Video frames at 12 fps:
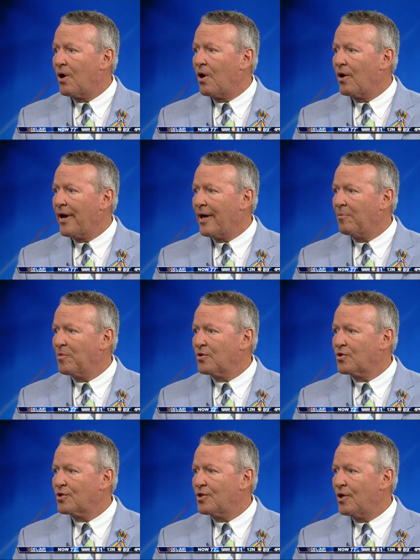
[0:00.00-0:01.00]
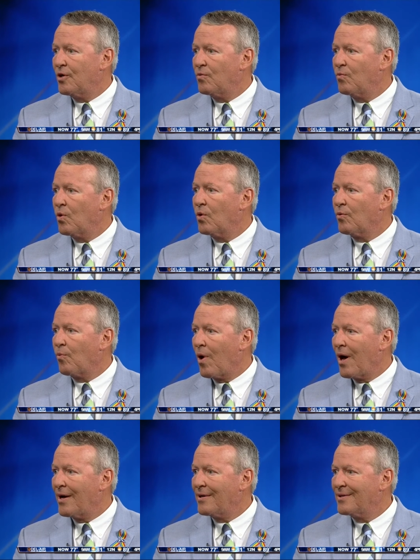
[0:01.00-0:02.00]
our name is known
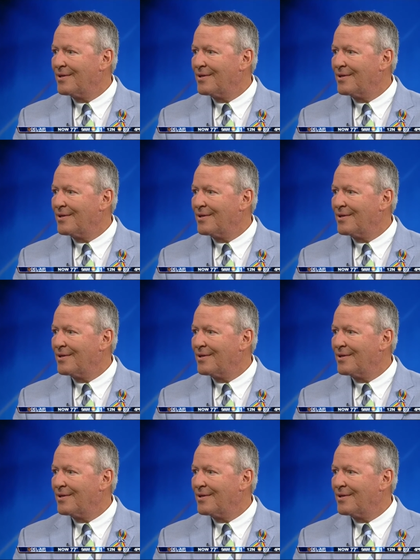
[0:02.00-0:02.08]
worldwide.